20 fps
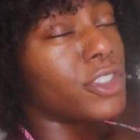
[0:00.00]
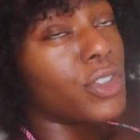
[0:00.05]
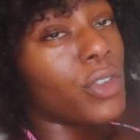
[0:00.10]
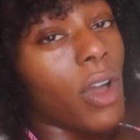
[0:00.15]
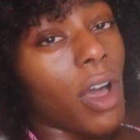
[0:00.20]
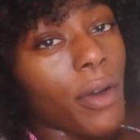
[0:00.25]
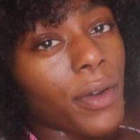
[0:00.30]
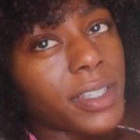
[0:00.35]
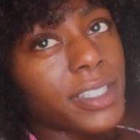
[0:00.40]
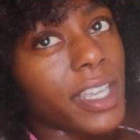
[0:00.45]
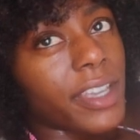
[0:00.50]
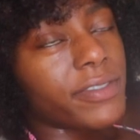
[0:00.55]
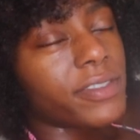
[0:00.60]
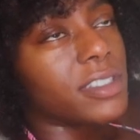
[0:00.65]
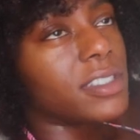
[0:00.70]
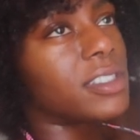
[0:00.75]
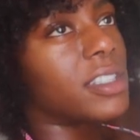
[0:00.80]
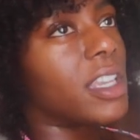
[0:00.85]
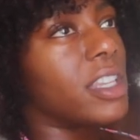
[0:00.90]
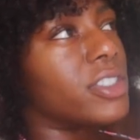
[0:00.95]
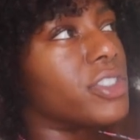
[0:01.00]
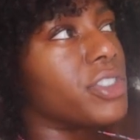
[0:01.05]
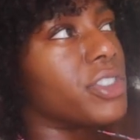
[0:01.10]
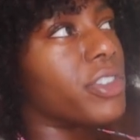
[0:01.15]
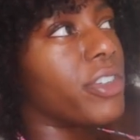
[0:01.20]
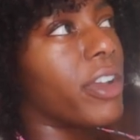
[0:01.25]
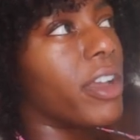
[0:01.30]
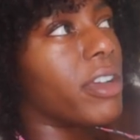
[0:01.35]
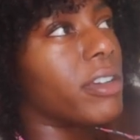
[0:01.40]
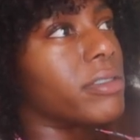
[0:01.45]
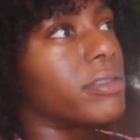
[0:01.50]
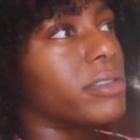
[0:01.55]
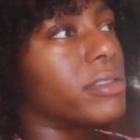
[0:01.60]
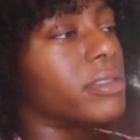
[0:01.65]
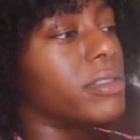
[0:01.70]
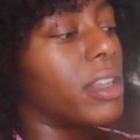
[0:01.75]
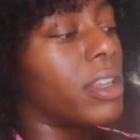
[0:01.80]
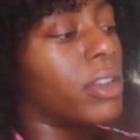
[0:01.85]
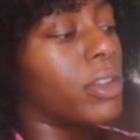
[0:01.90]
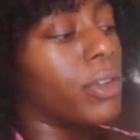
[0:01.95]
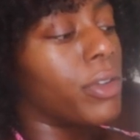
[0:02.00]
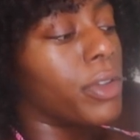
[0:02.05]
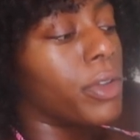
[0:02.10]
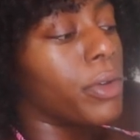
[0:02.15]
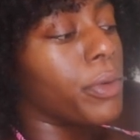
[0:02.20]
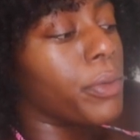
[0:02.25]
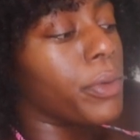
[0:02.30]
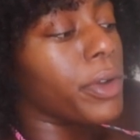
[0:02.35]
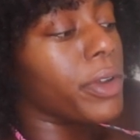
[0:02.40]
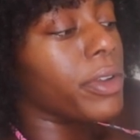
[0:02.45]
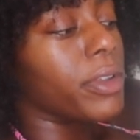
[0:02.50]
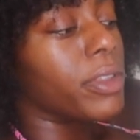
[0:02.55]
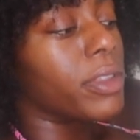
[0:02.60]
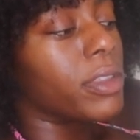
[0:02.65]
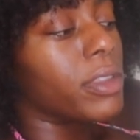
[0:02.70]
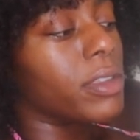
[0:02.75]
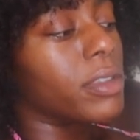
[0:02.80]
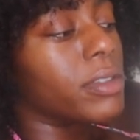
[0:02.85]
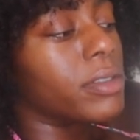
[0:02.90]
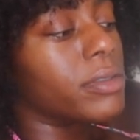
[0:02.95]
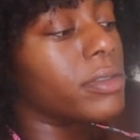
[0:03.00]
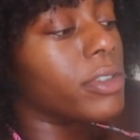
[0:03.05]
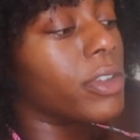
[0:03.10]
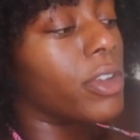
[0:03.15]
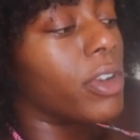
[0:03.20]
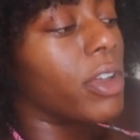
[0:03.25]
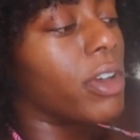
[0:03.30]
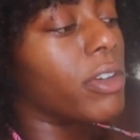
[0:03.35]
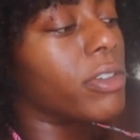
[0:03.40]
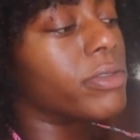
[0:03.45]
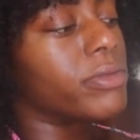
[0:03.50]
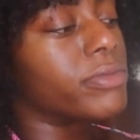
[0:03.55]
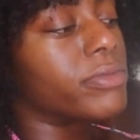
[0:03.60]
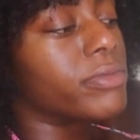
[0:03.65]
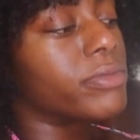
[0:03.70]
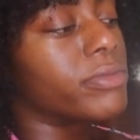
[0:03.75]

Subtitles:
you always have to stand your ground and know your worth, you know?